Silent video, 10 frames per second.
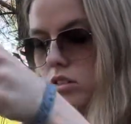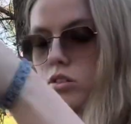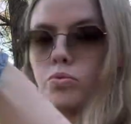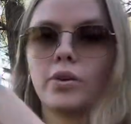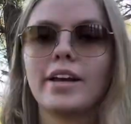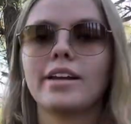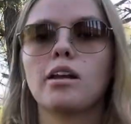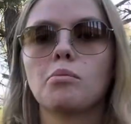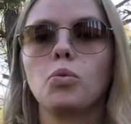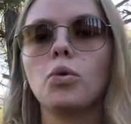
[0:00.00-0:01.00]
rig
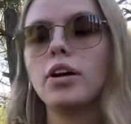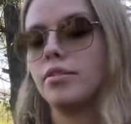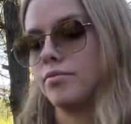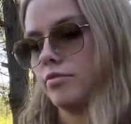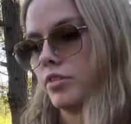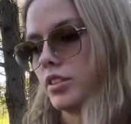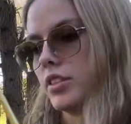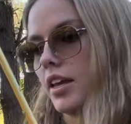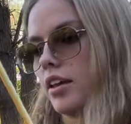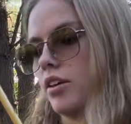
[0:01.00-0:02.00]
number 1 for the
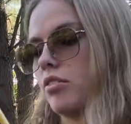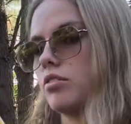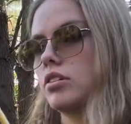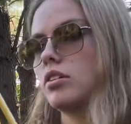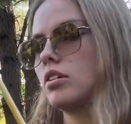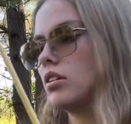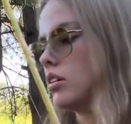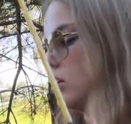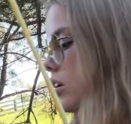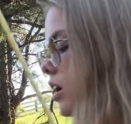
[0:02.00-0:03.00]
Senko.
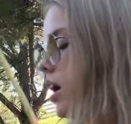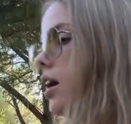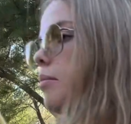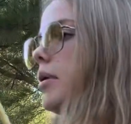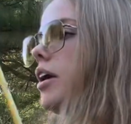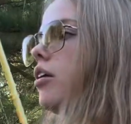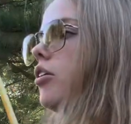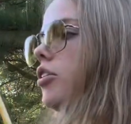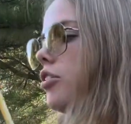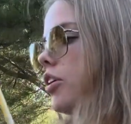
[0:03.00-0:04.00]
And all
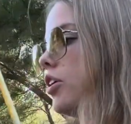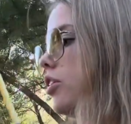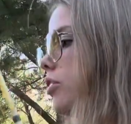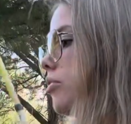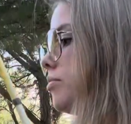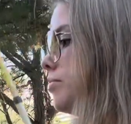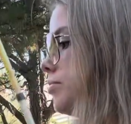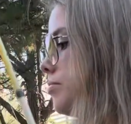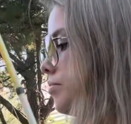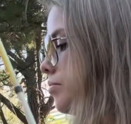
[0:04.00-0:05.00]
you're gonna do,
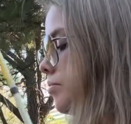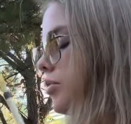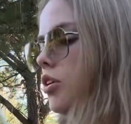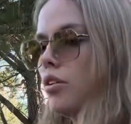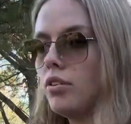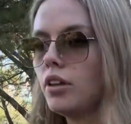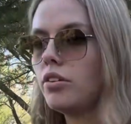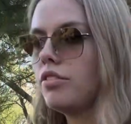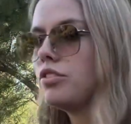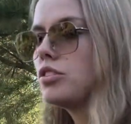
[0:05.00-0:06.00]
you can
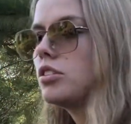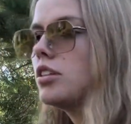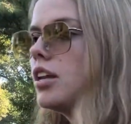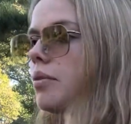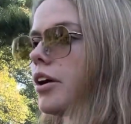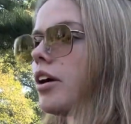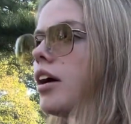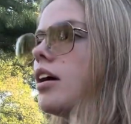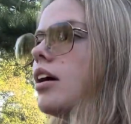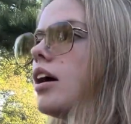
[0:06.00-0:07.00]
literally fish this anywhere.
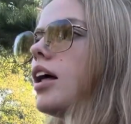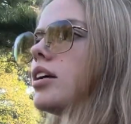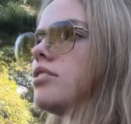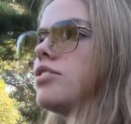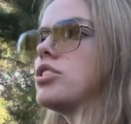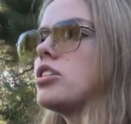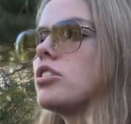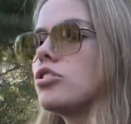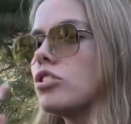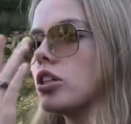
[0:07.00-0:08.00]
I like to fish it near
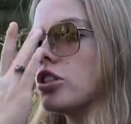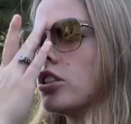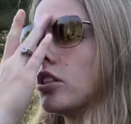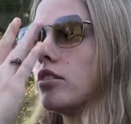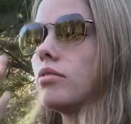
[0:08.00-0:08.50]
structure.